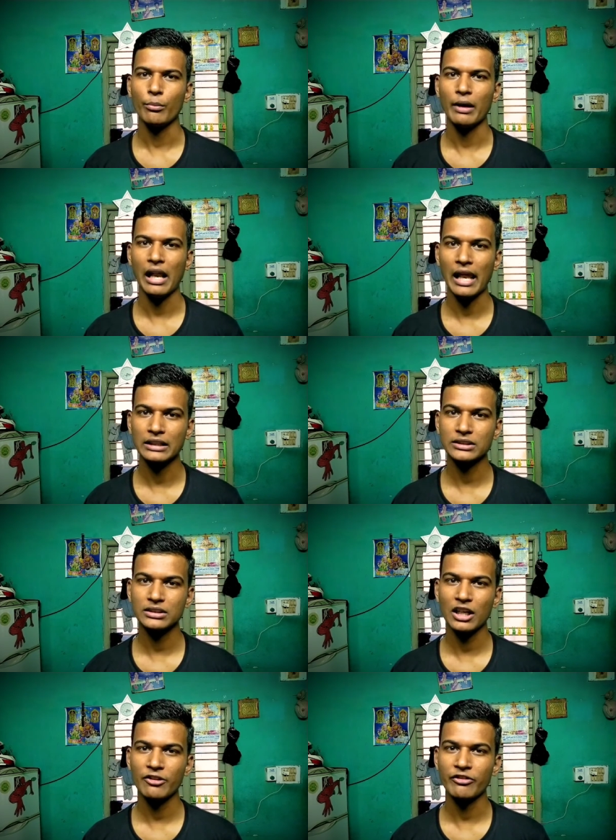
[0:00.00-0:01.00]
uh, by
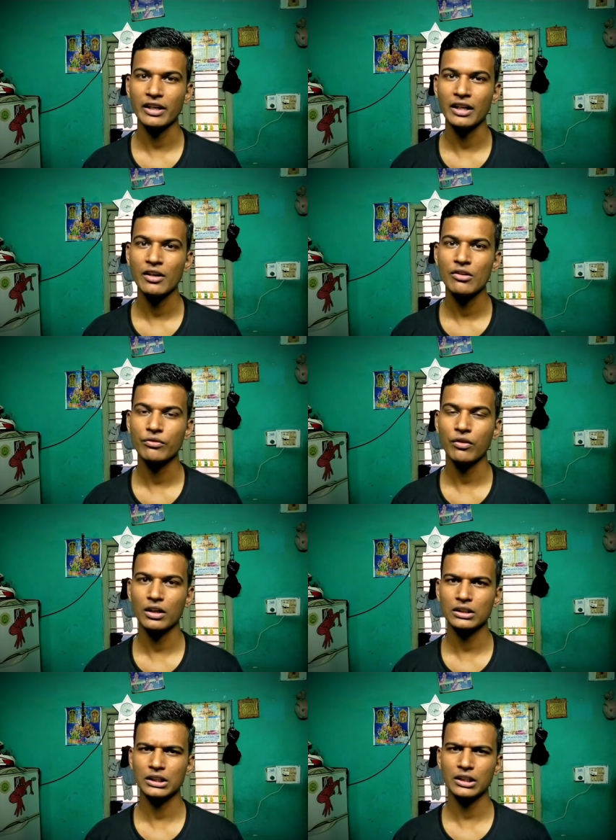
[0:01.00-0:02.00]
Lexus L F A
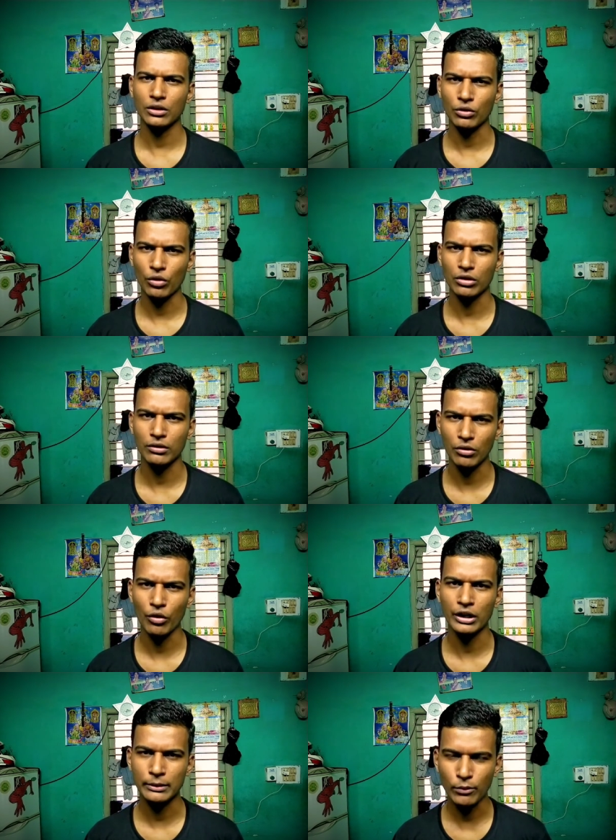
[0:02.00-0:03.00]
for the road
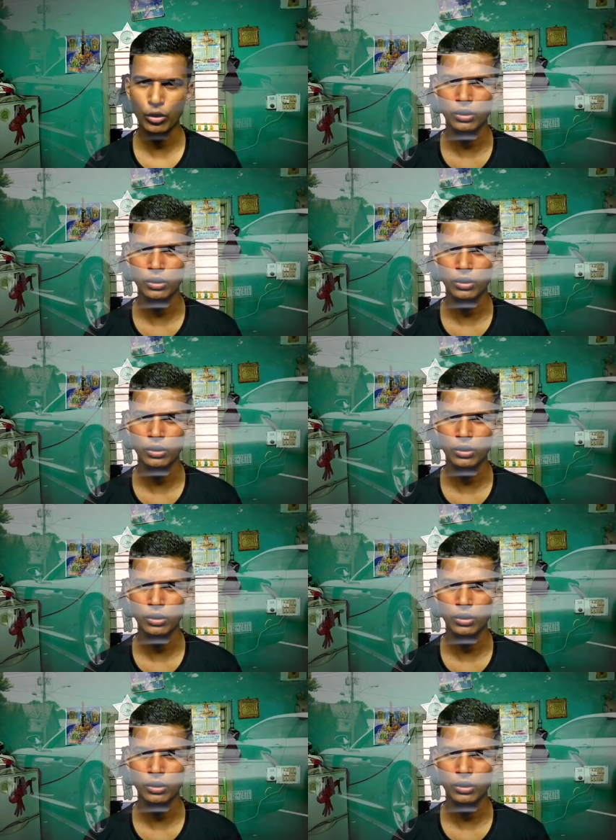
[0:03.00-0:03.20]
going